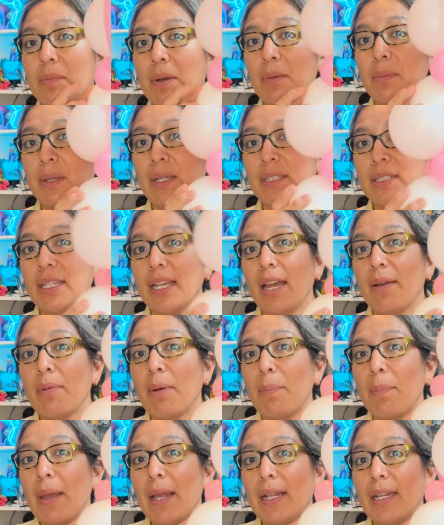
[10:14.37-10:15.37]
But because you have
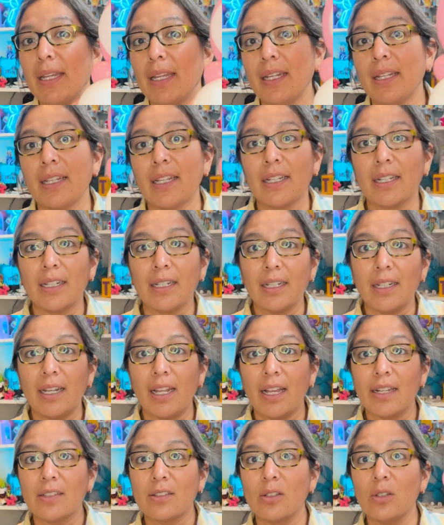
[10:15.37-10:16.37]
a belly, the
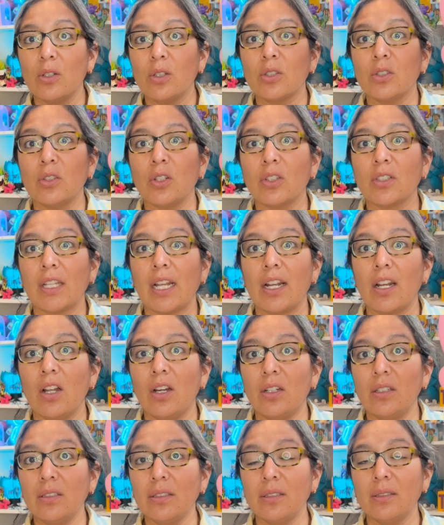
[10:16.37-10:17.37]
legs looks not that
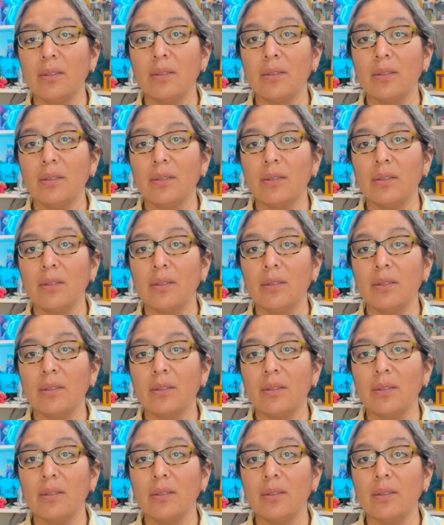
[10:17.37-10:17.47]
long.